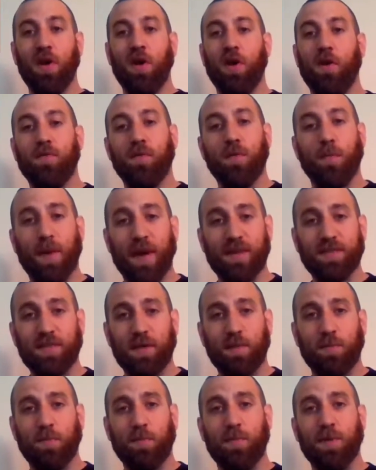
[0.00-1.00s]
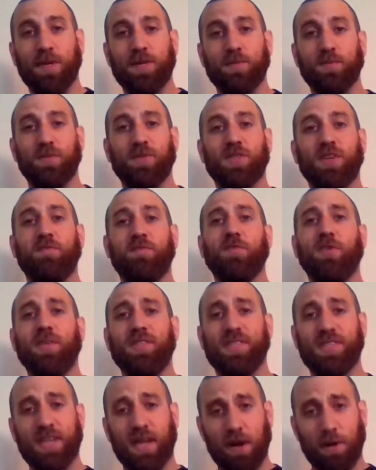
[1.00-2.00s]
over the past couple of weeks, which they really
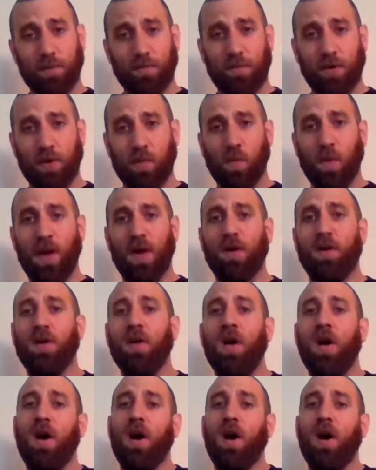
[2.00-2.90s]
set up pretty well.